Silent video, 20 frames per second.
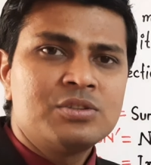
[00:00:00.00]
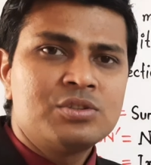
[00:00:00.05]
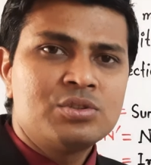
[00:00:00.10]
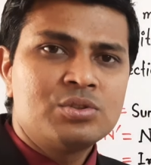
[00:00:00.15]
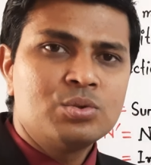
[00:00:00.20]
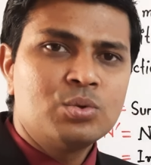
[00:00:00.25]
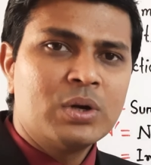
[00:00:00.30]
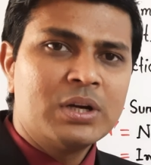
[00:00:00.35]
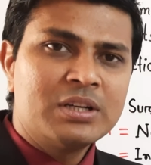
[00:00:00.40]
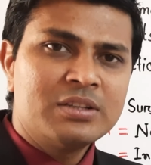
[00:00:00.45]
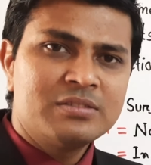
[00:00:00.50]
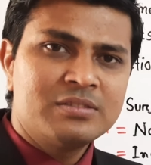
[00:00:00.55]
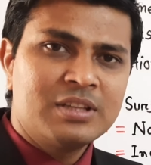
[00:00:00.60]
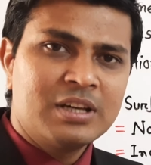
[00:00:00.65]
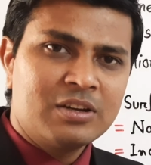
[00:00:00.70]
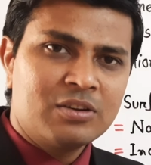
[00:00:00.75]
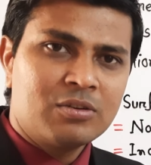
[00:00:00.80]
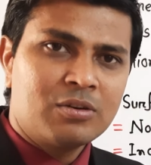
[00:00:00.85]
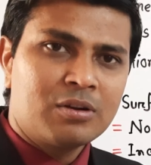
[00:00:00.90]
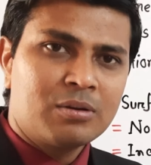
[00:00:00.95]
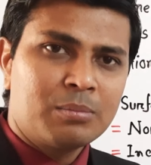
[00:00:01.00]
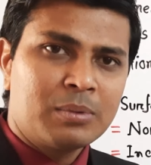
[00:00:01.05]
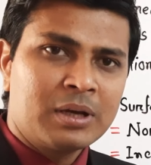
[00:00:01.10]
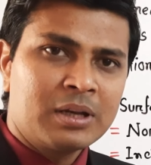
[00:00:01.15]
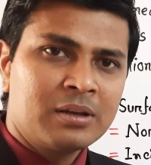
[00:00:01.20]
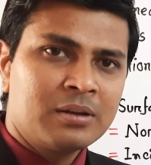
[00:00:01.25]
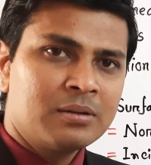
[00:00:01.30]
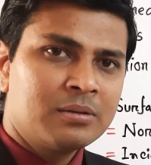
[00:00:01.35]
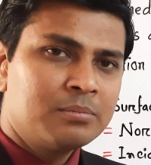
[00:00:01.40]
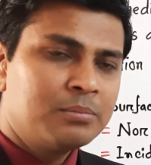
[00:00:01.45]
towards the
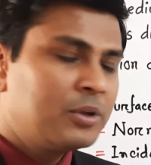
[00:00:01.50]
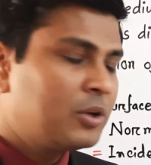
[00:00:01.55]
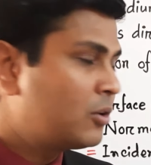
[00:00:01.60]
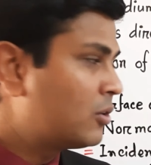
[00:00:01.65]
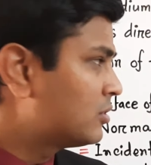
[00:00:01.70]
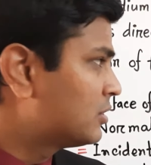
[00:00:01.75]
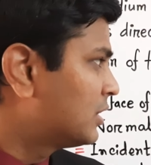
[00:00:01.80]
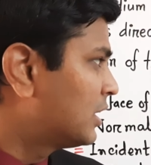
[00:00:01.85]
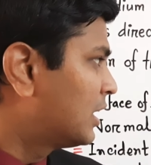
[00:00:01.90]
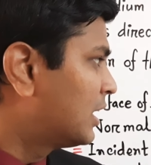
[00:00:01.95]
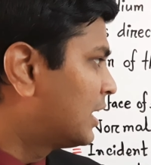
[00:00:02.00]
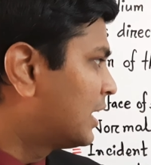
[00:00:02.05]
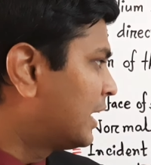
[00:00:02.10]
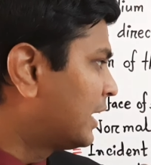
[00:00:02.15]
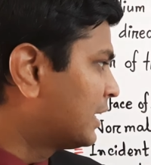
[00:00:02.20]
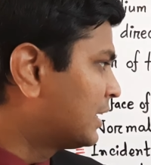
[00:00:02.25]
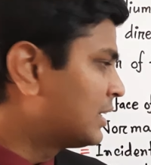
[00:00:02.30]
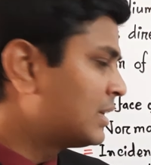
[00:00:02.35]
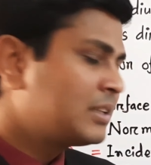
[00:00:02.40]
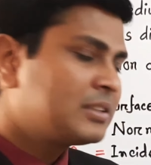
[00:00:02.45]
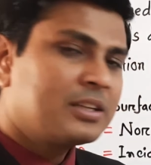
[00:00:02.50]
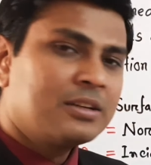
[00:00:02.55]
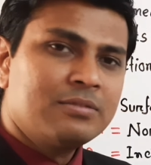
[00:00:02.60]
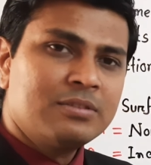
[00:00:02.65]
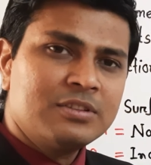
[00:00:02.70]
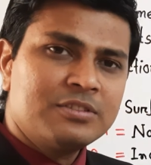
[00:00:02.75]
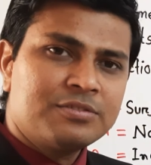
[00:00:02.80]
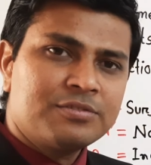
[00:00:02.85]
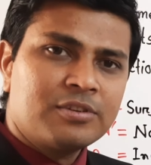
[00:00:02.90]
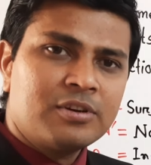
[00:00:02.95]
normal, because here light
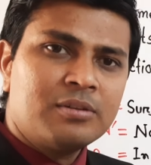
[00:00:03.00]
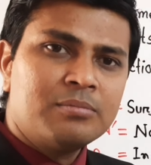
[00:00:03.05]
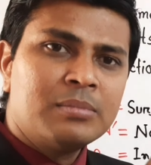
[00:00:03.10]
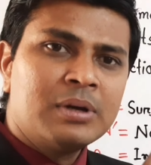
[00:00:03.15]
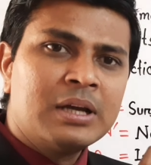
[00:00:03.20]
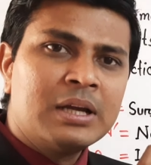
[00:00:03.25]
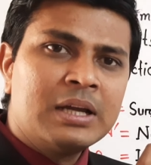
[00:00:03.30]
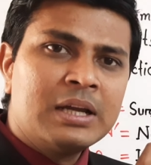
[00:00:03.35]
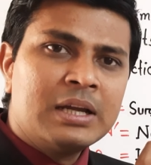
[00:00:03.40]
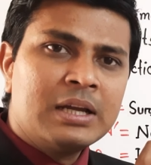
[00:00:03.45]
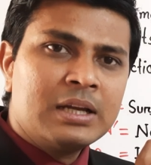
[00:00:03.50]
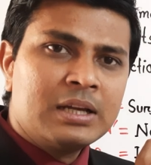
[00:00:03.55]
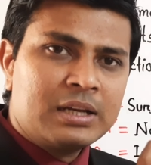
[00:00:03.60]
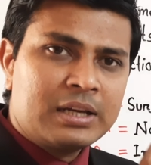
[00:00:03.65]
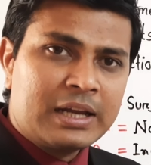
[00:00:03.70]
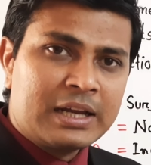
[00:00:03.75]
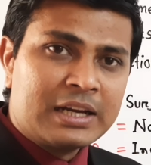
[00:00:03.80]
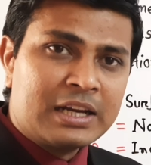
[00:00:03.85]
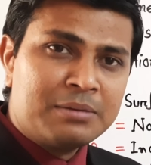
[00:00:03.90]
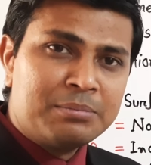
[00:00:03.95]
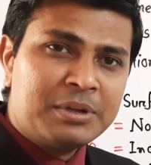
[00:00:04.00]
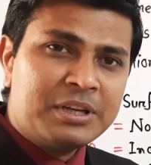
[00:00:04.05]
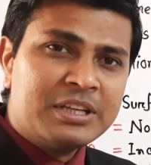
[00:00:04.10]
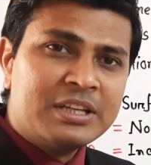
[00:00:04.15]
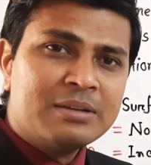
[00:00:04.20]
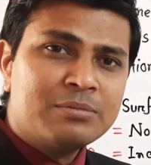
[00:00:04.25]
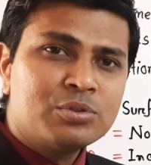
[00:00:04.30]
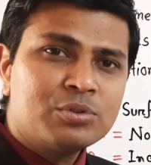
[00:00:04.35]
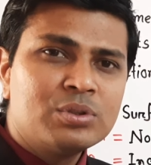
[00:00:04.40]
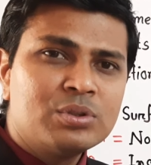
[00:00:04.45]
travels from rarer
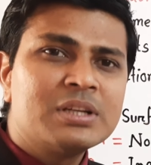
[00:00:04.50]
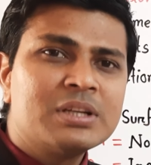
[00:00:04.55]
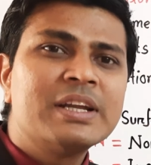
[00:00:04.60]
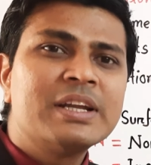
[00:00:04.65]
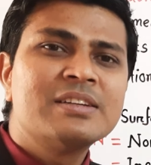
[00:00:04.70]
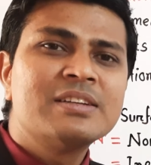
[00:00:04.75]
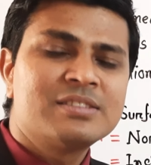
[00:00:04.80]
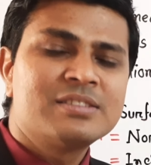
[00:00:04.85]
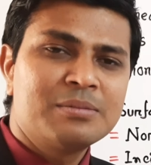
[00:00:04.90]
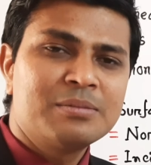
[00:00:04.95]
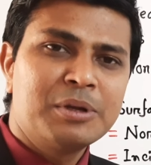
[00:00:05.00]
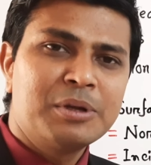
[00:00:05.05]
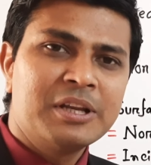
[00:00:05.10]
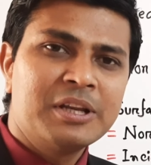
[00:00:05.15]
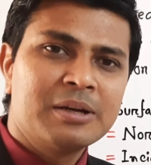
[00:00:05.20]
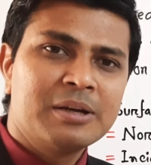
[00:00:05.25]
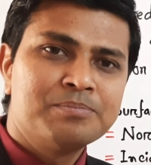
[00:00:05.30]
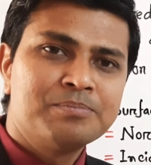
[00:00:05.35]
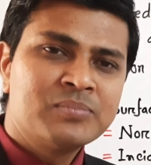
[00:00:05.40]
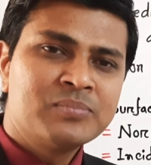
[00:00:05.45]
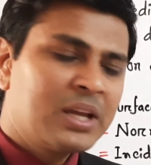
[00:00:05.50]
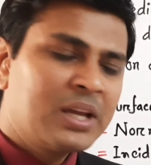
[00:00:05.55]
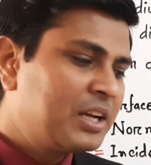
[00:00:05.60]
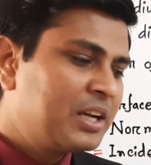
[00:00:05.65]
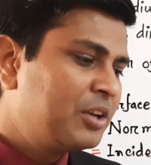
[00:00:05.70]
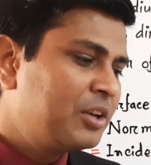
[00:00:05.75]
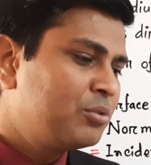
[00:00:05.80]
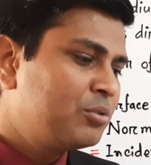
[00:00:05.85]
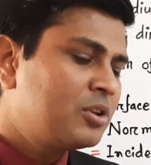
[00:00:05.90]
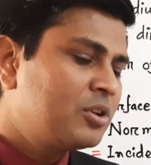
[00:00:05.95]
medium to the denser medium, and
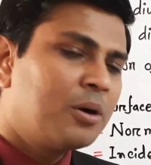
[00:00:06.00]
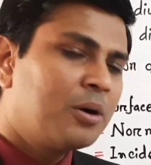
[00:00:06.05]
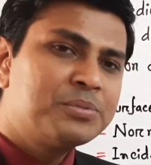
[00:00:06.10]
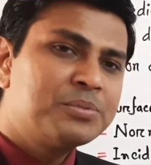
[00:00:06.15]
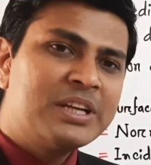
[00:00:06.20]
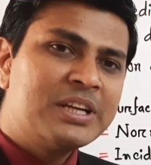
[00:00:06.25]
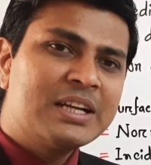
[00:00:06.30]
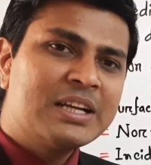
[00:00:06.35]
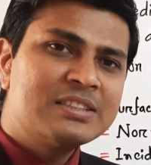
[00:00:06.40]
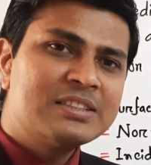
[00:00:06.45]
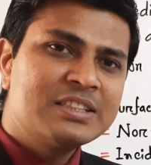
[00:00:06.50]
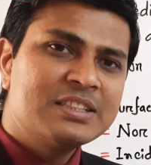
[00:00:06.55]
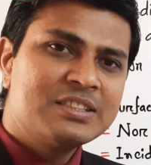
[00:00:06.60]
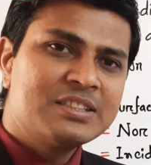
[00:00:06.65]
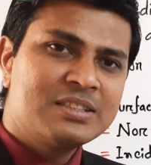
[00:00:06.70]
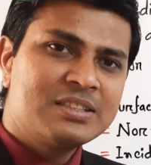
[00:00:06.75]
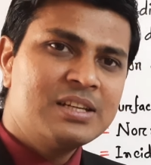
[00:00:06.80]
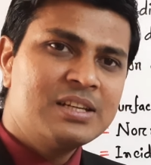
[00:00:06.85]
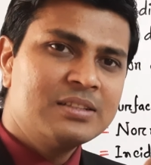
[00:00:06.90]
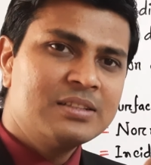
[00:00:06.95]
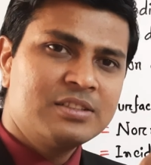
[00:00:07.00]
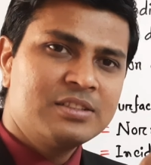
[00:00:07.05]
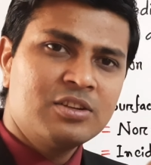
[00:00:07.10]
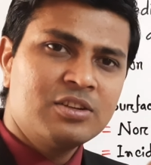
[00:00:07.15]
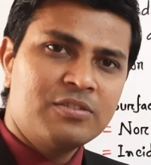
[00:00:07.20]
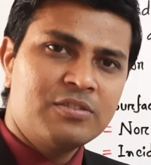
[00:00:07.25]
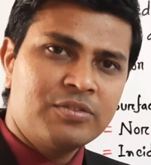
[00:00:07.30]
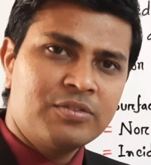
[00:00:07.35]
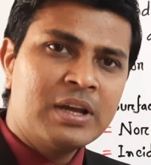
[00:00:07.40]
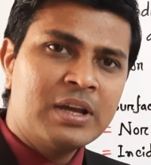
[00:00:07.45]
due to the optical density
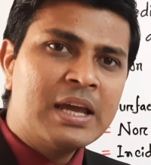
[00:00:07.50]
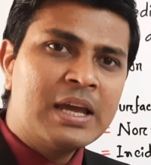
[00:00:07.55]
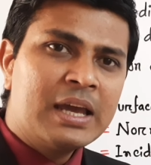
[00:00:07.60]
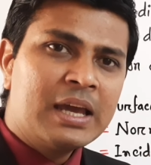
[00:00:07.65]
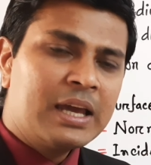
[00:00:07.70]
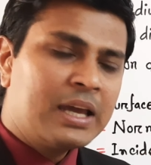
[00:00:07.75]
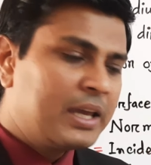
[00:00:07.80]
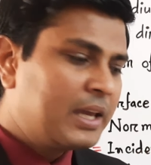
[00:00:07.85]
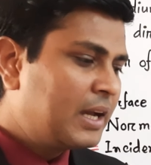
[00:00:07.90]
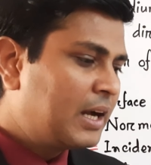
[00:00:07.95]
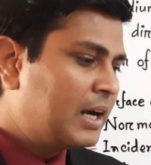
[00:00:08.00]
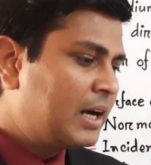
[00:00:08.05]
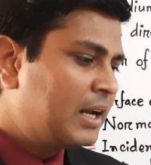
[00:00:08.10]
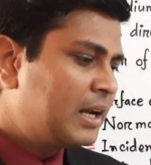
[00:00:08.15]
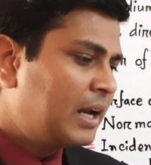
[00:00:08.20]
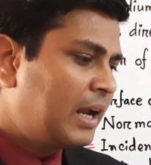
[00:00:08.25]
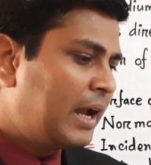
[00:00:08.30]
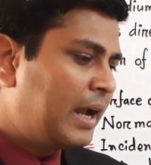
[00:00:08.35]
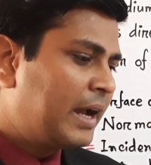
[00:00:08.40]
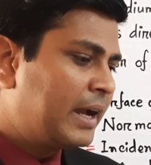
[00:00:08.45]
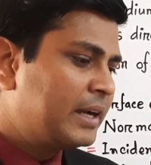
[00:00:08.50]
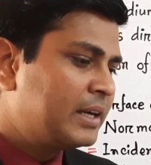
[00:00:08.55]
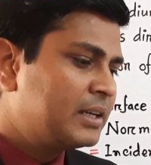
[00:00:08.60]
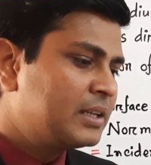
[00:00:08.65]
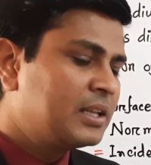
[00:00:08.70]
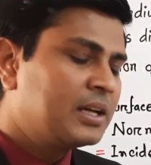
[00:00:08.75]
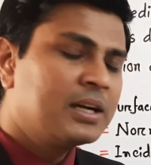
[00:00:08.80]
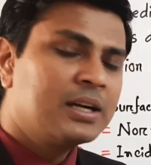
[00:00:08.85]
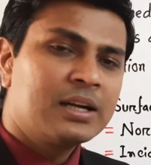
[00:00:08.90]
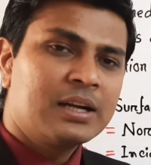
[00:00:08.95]
of air
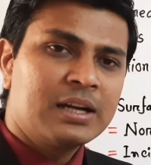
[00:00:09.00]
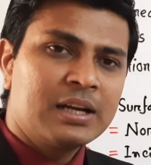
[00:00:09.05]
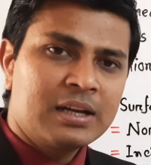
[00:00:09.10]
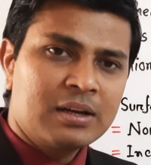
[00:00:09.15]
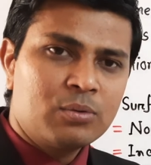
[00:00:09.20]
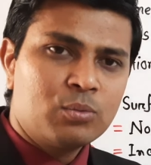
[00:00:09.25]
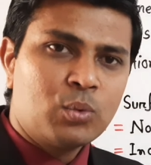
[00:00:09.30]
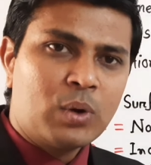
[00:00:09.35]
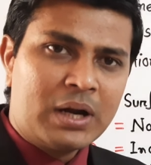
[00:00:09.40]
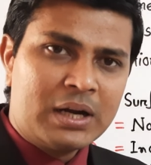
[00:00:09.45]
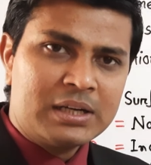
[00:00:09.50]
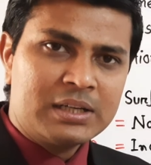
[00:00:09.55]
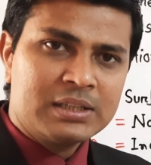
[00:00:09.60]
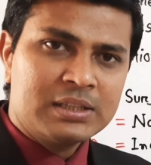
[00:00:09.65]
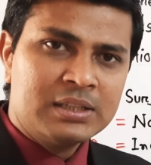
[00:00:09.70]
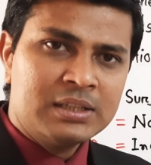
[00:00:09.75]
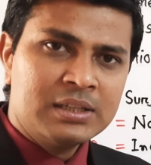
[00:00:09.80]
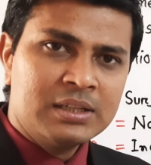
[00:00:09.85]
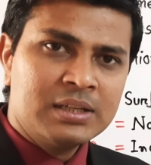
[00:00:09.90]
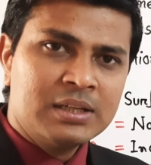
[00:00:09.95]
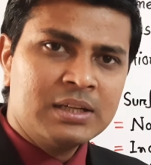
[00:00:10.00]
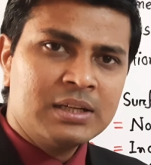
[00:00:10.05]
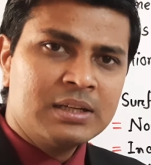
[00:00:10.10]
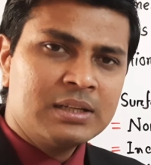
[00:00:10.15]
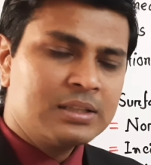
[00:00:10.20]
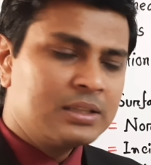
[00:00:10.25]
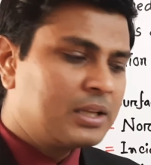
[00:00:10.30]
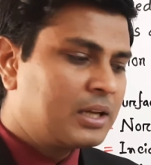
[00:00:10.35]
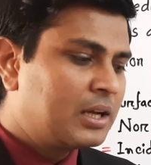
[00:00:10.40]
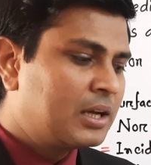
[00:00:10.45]
and the water,
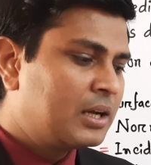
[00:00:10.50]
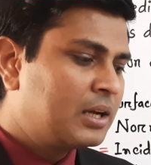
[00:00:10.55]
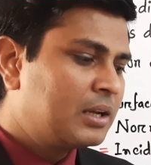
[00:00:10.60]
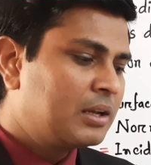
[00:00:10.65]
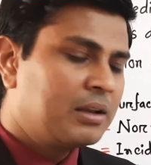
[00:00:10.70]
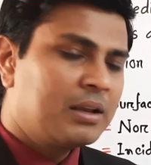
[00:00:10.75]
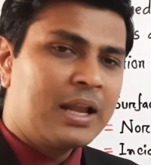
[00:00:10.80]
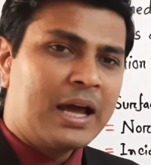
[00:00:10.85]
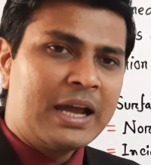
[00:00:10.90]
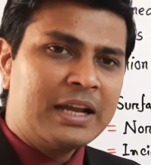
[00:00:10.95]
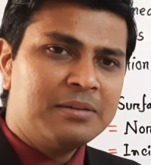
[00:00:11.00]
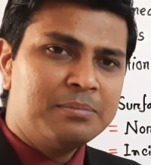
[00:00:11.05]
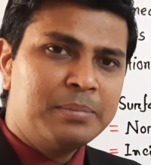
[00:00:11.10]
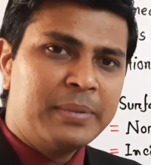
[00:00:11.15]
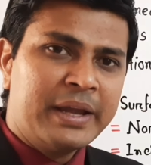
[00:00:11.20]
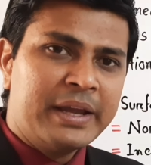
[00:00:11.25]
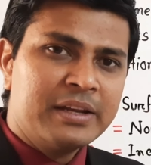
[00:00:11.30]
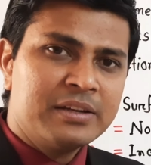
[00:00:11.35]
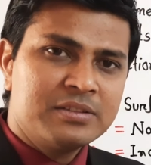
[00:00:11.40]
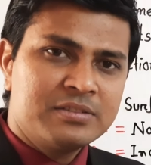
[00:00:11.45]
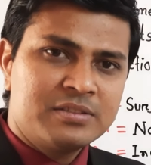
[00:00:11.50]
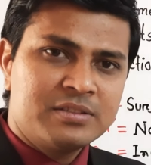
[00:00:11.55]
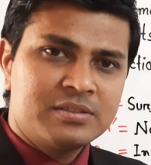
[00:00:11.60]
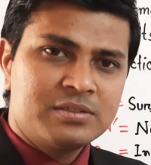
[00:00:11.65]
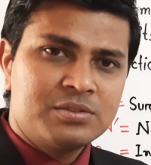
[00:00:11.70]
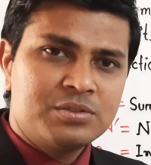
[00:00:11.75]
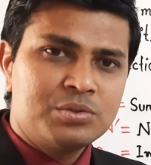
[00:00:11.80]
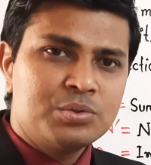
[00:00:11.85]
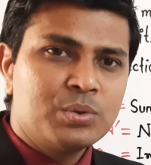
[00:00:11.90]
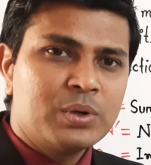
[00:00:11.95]
the light bends
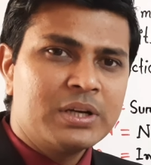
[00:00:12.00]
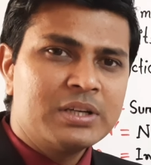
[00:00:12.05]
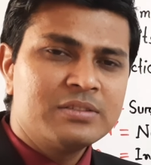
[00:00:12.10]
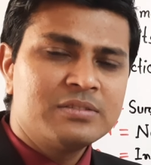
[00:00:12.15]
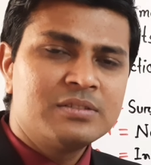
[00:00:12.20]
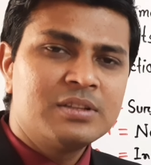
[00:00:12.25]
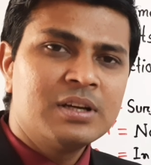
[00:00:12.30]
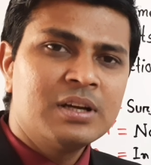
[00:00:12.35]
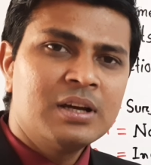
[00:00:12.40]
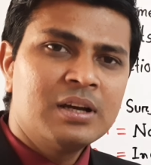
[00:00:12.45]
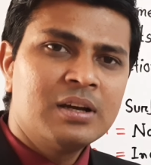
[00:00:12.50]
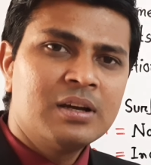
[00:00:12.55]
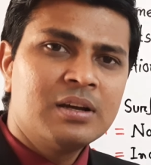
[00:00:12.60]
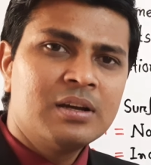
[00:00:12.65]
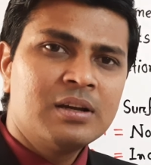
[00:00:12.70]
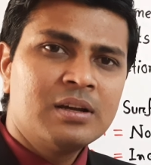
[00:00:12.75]
towards the